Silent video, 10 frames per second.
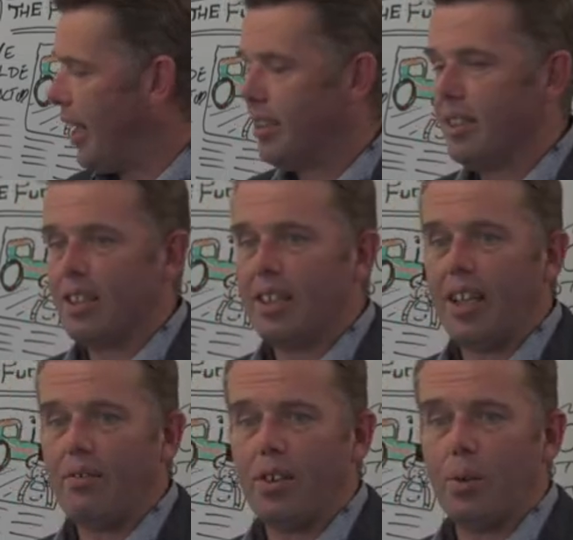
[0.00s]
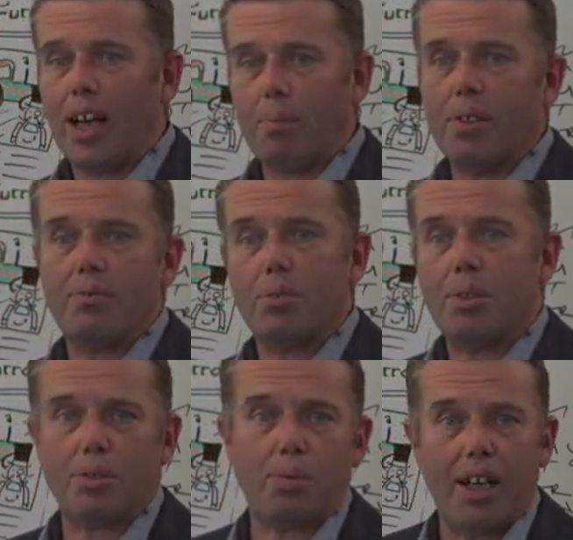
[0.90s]
And if you are proven to be
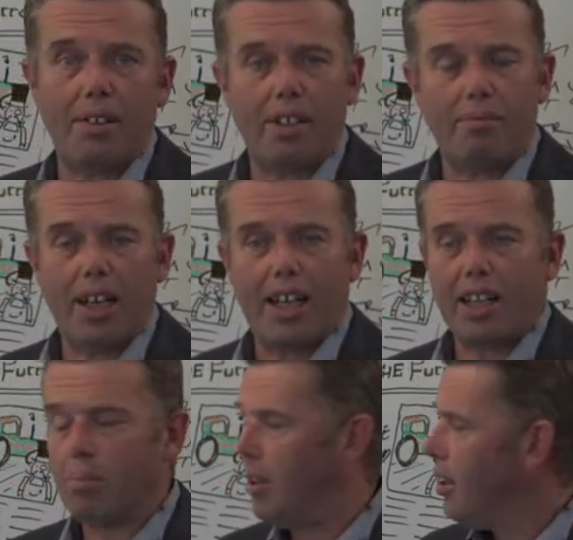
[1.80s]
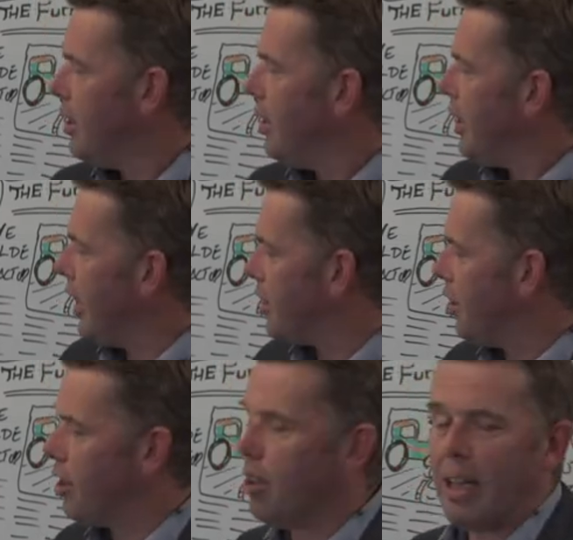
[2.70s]
trustworthy and reliable, it's going
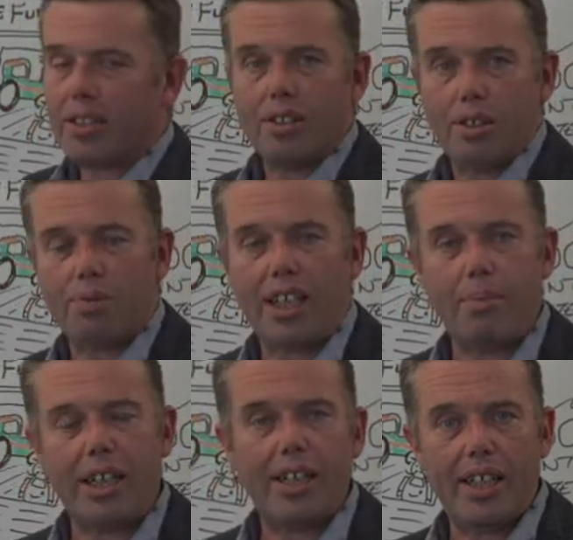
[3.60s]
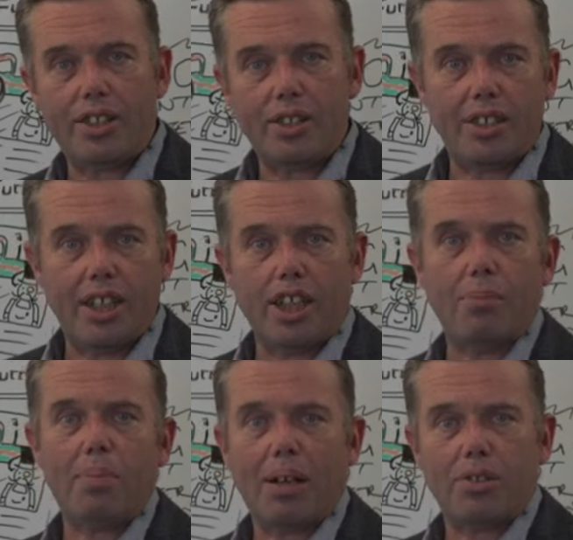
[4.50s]
to go back to those recommendations that are going to
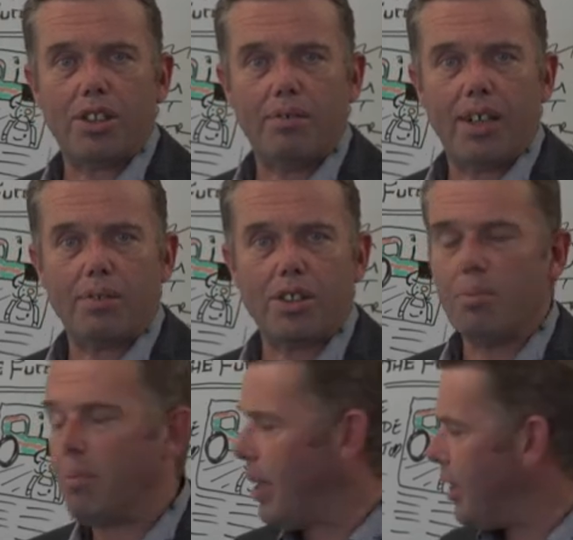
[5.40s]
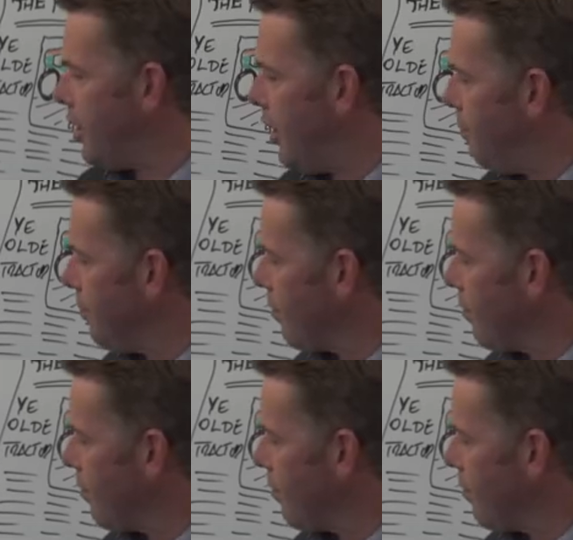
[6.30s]
be bouncing around and coming back to you.